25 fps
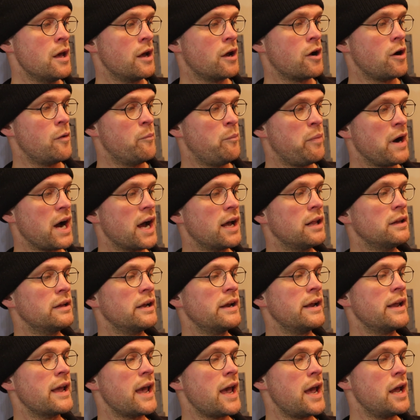
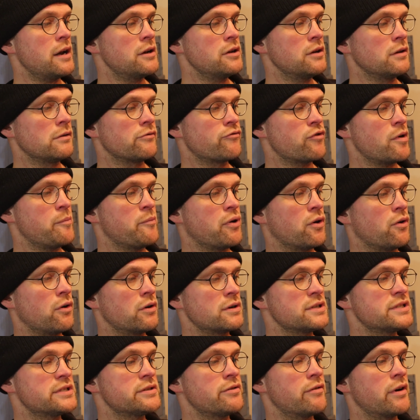Compiling annual
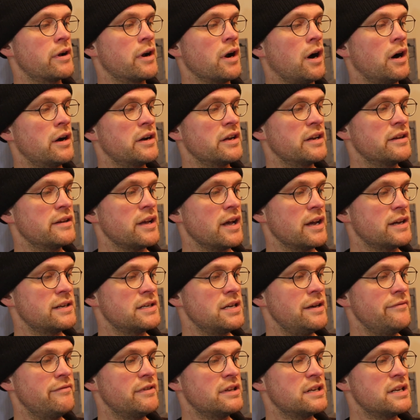reports regarding the
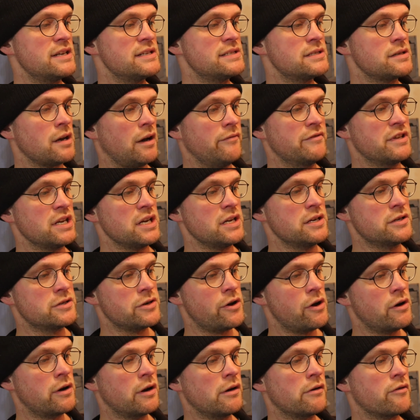activities of the
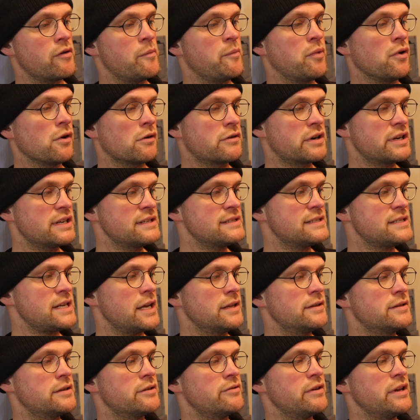internal reporting
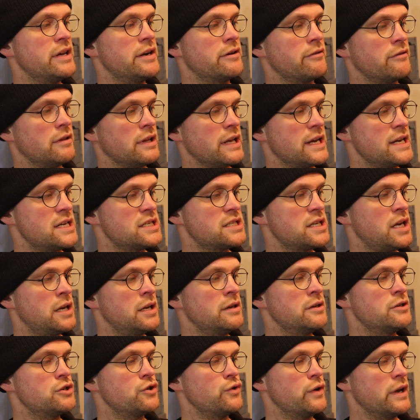center in
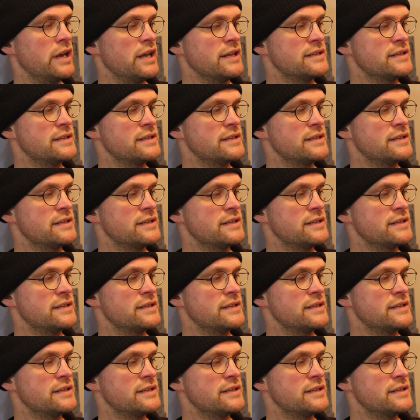relation to